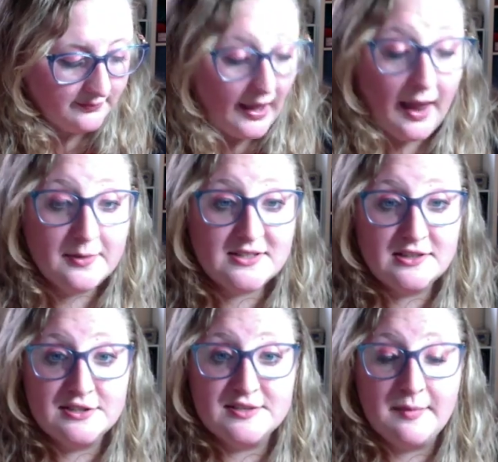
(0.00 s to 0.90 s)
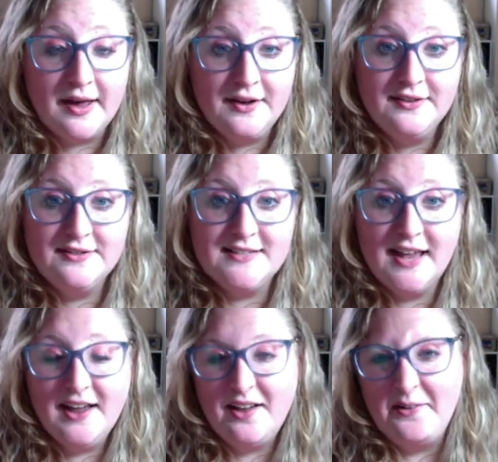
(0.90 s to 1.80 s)
I was a little smug,
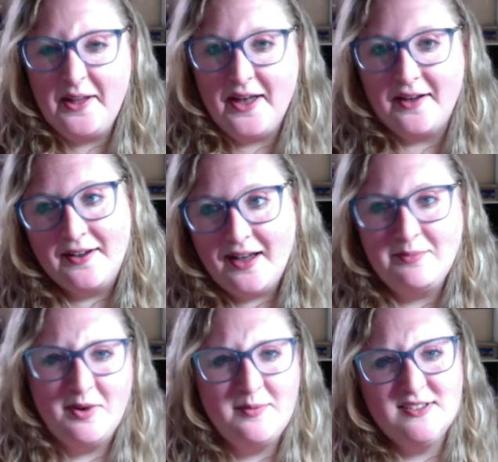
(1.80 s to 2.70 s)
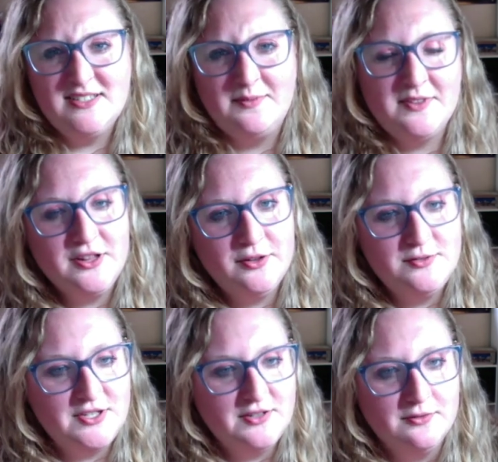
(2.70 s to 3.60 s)
saying, oh yeah, I'm almost done with Clue
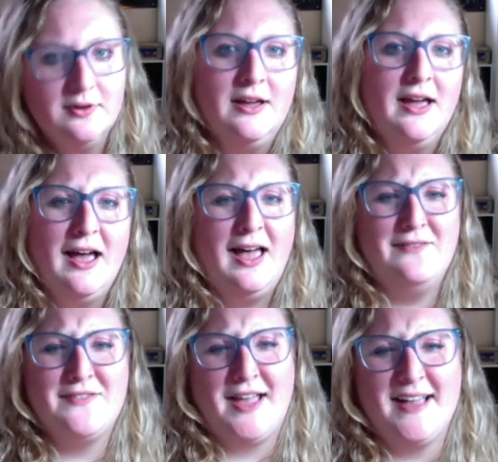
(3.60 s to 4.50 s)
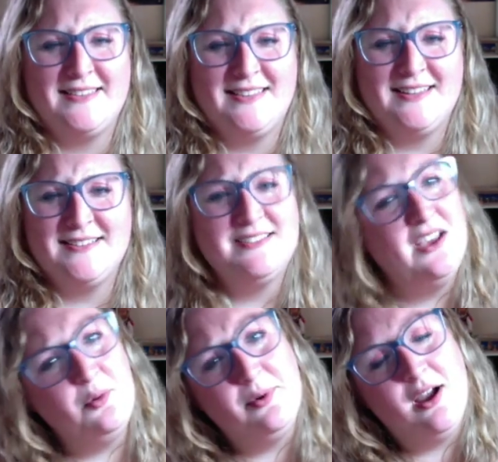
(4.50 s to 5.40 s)
2. I've got this,
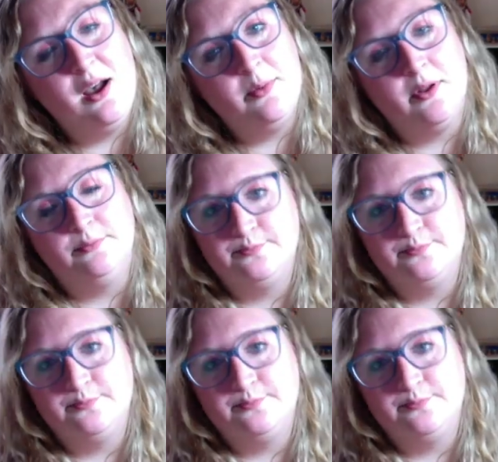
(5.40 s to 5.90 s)
no problem.